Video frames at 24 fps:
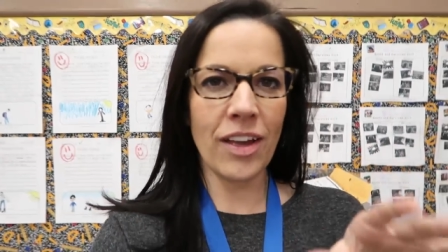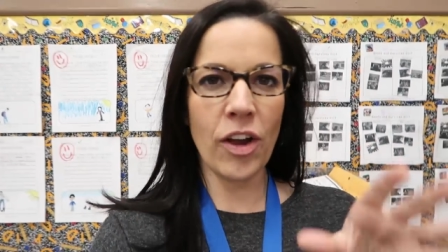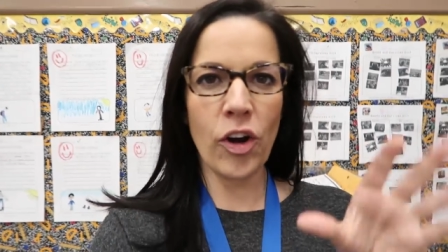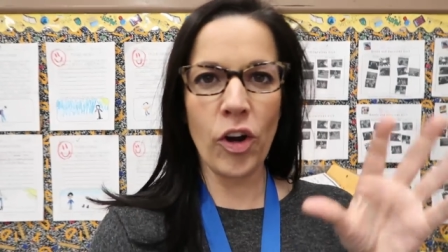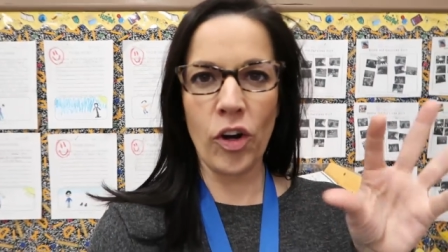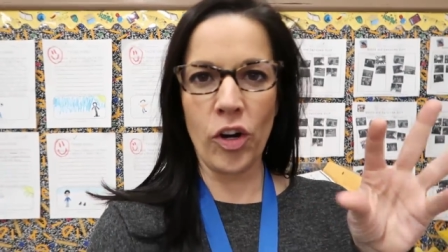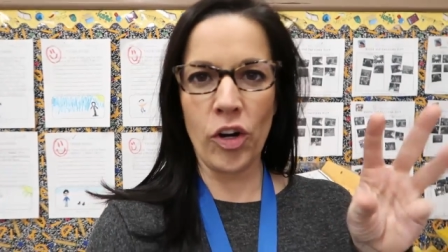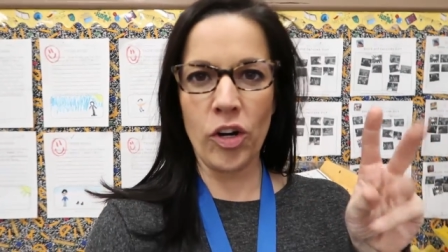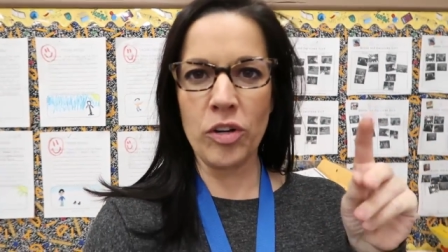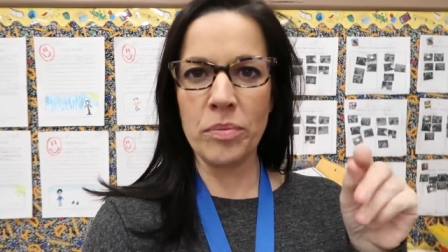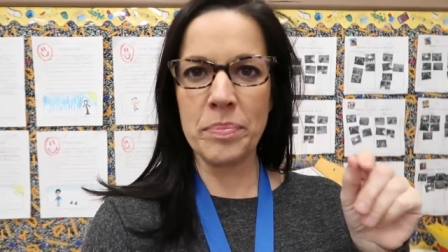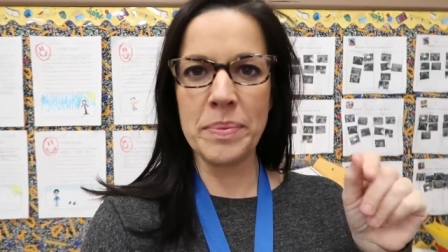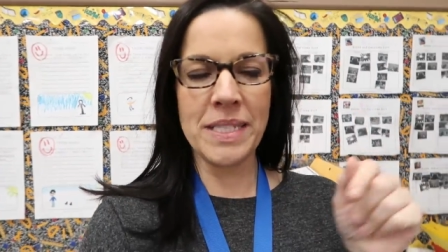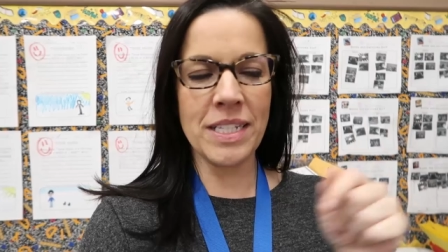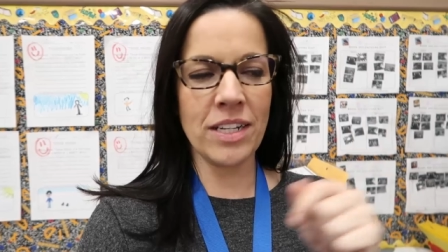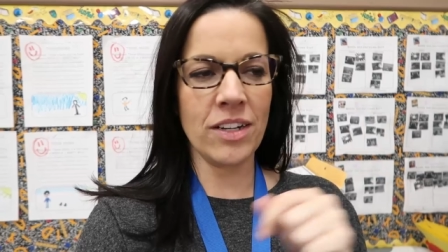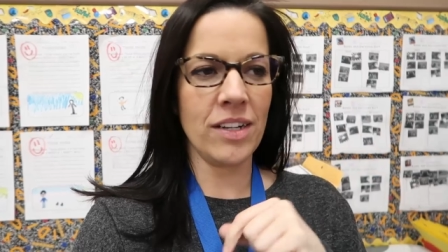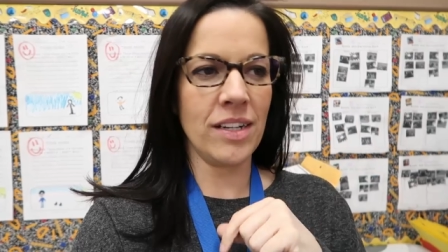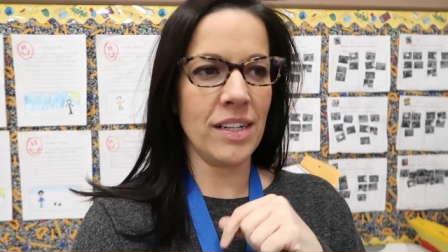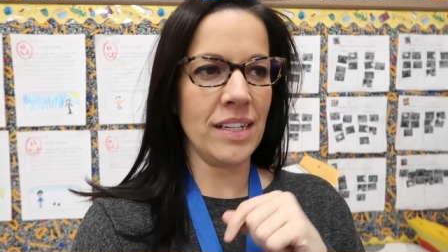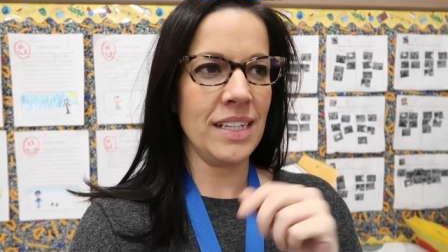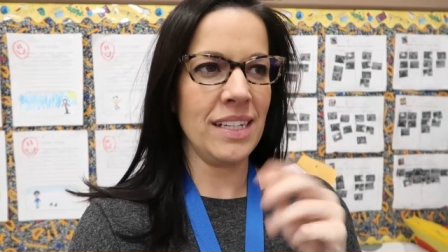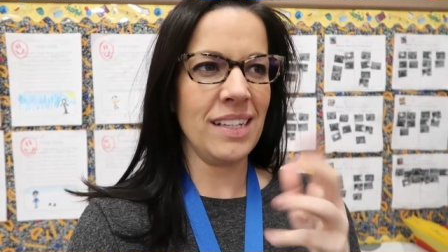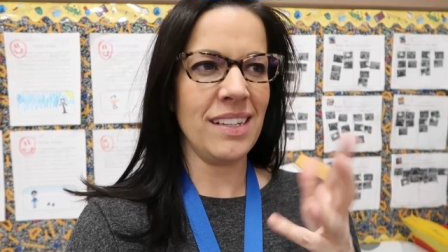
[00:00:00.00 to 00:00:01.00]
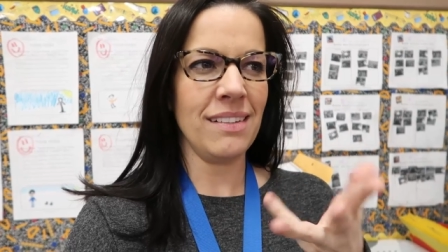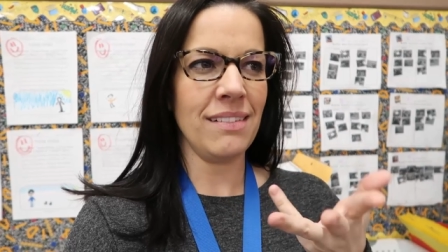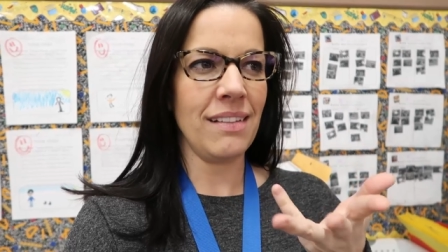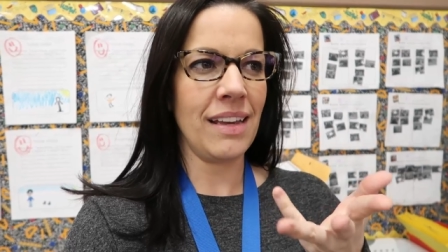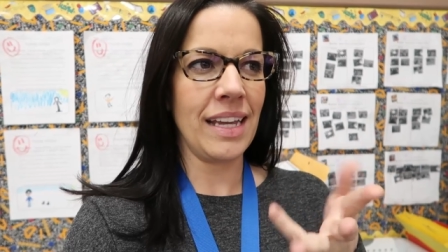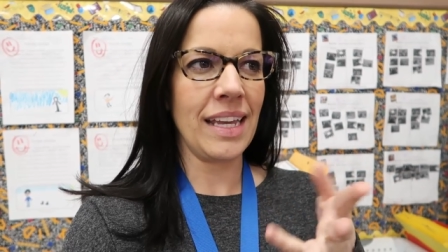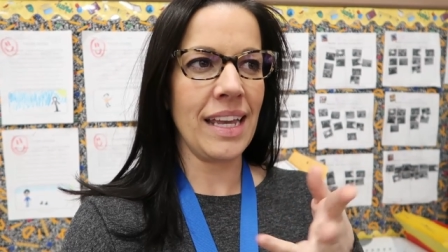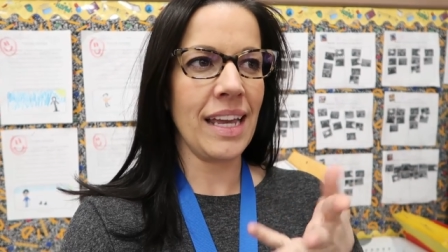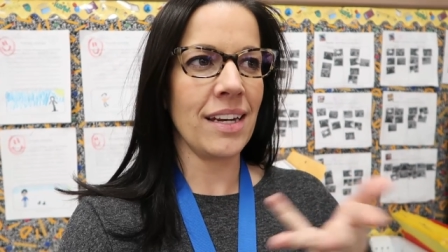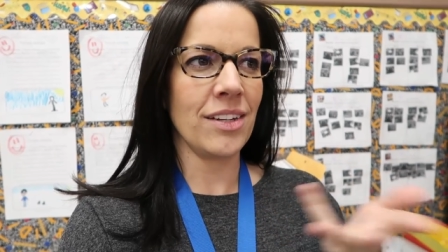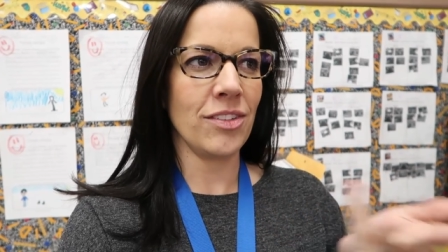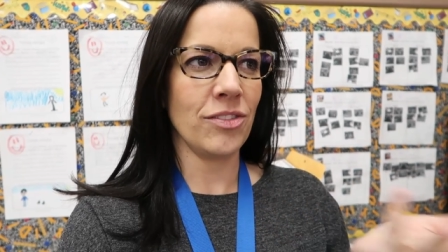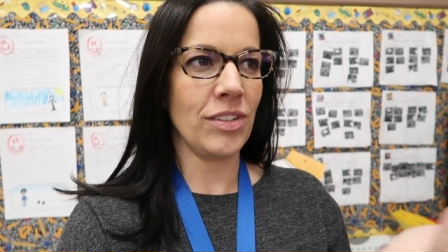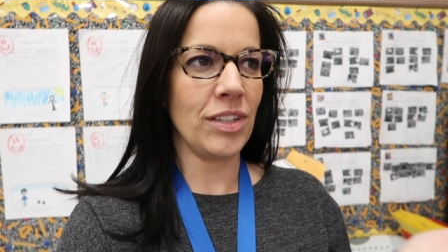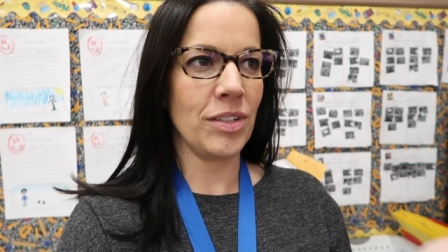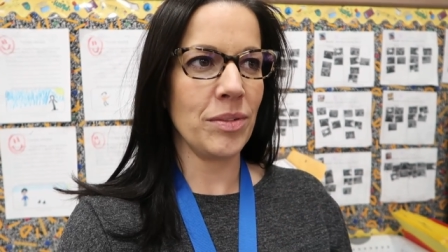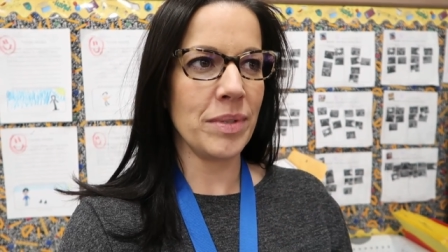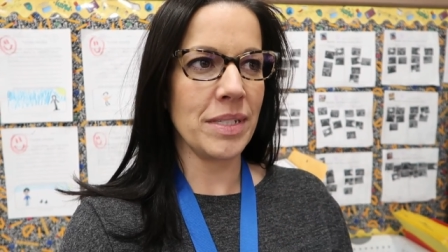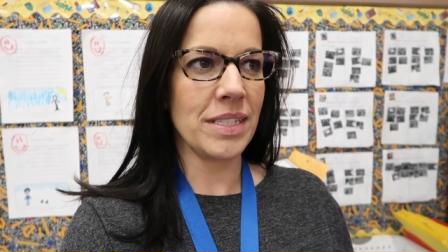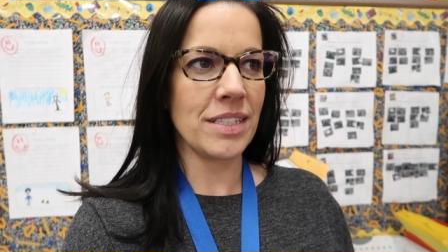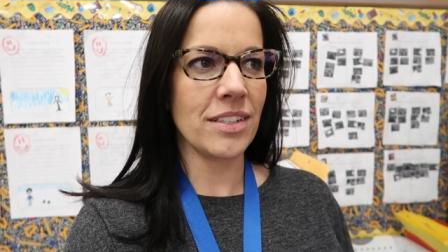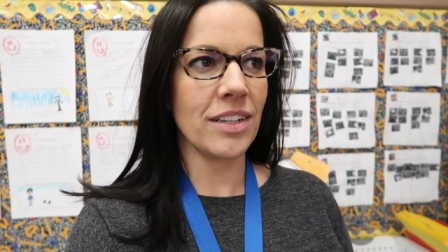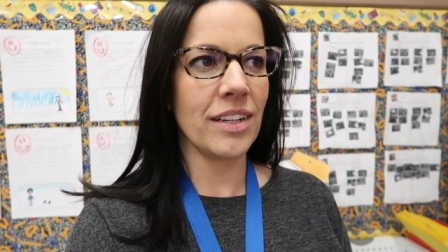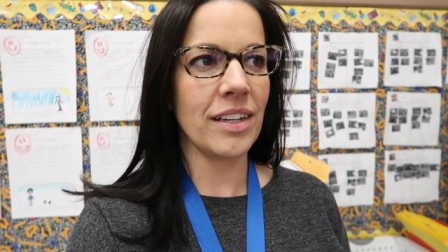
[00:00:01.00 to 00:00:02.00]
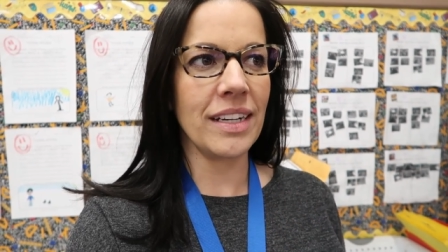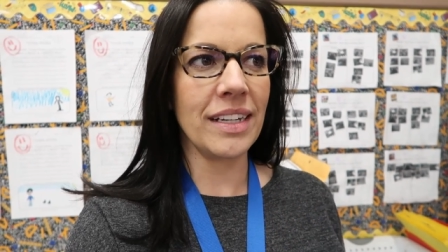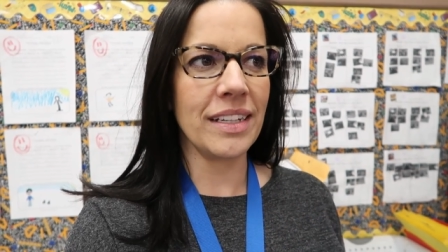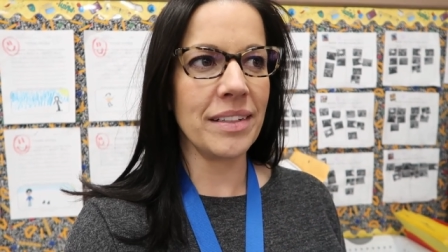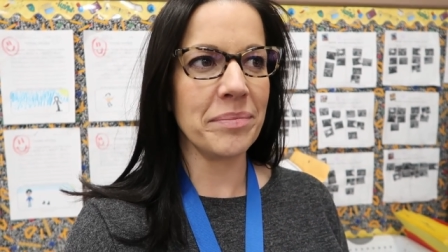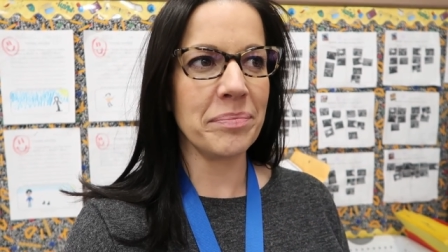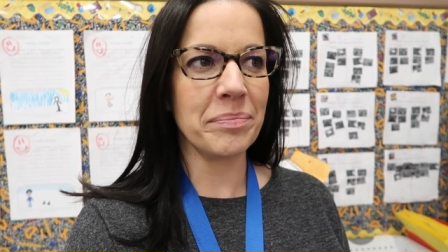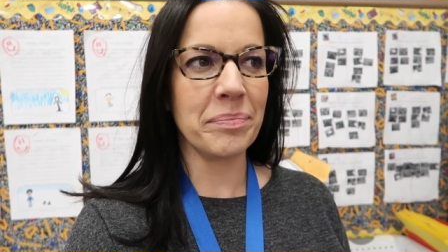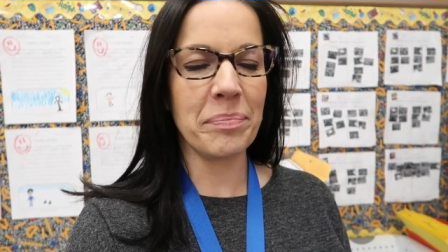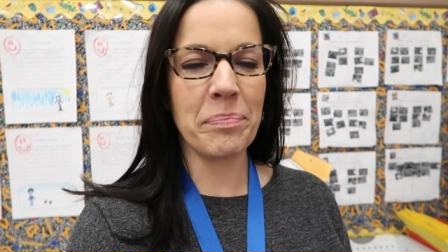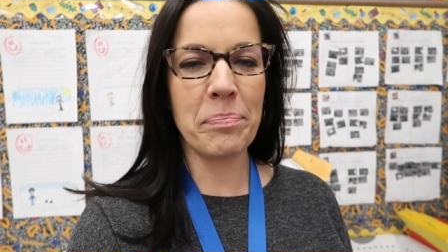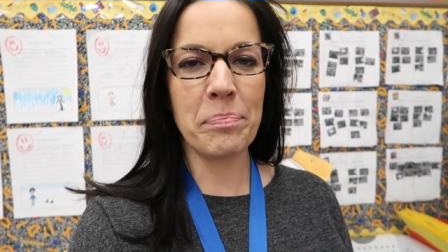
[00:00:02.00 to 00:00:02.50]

herbs on it. Like, I don't know what's on it.